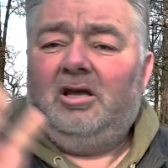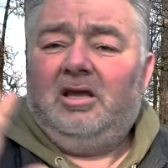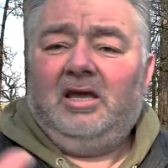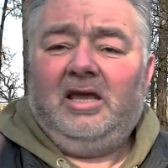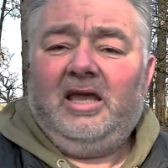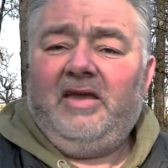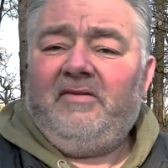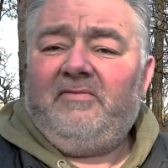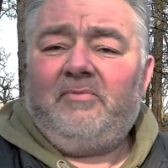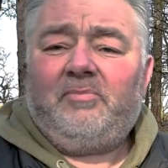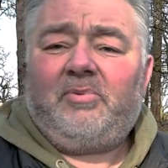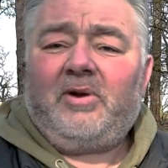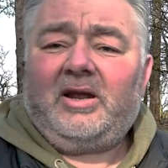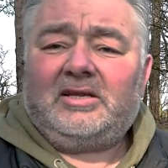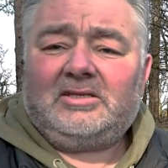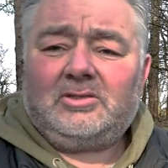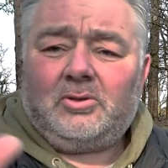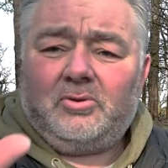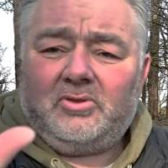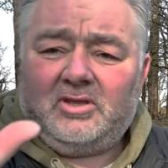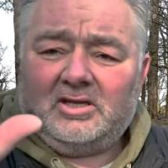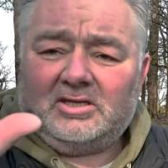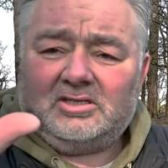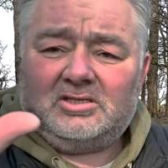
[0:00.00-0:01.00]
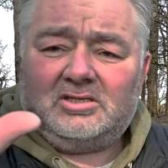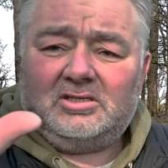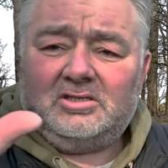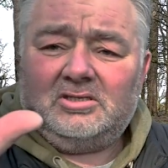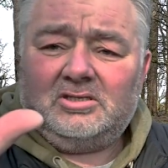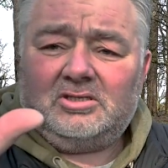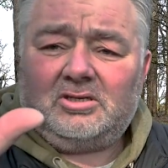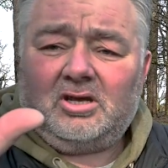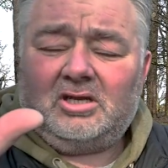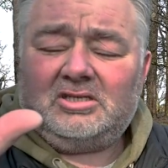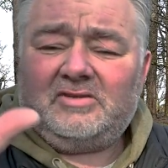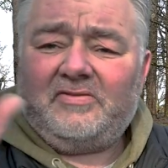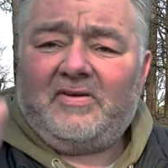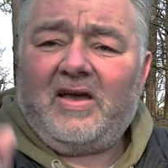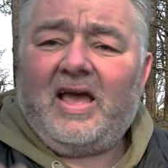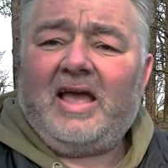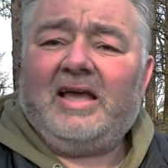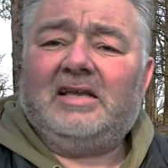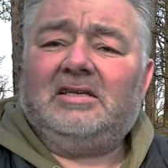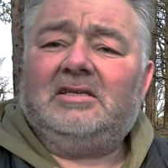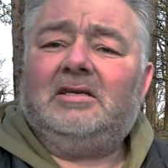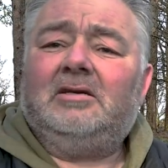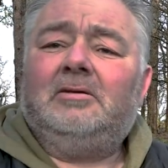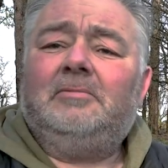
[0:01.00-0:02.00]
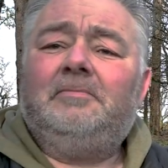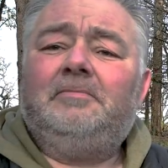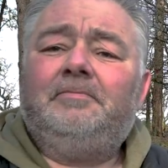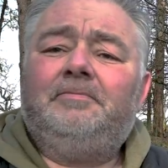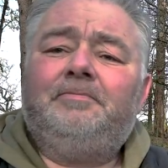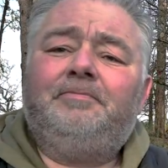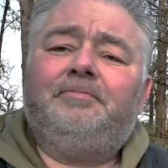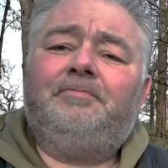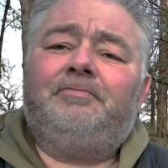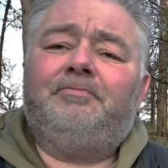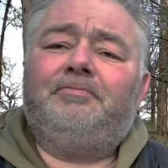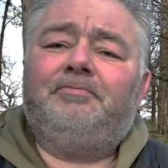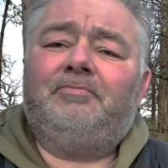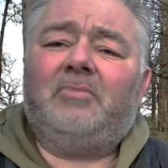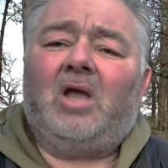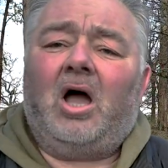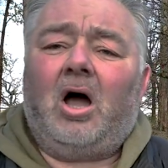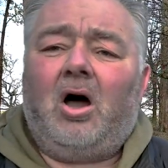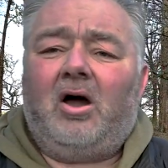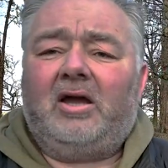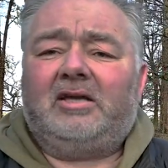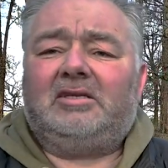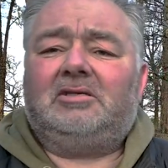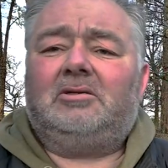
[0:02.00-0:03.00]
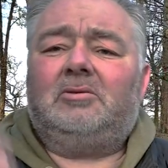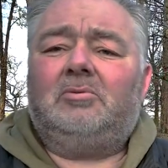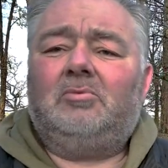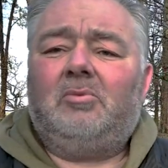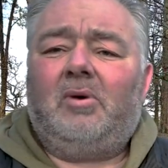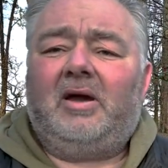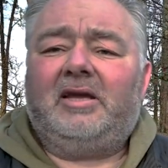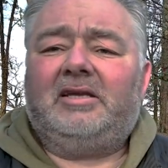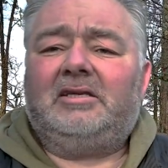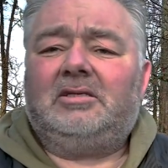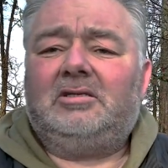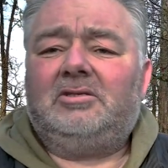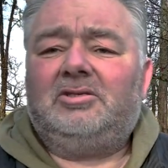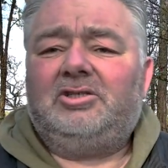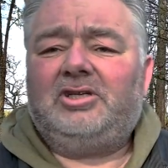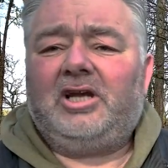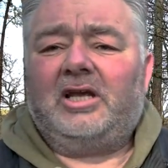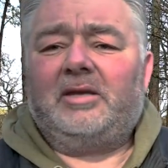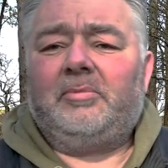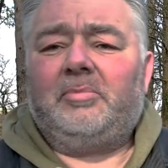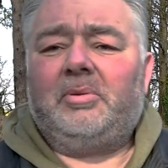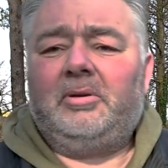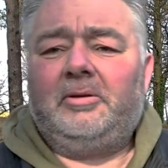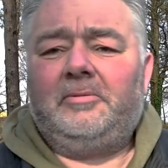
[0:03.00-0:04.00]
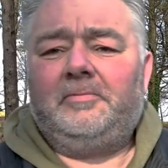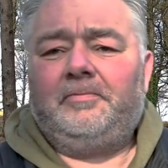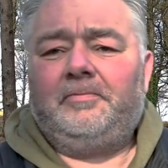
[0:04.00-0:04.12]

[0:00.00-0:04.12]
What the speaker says: Even practical things, size of hand, height, weight, shape.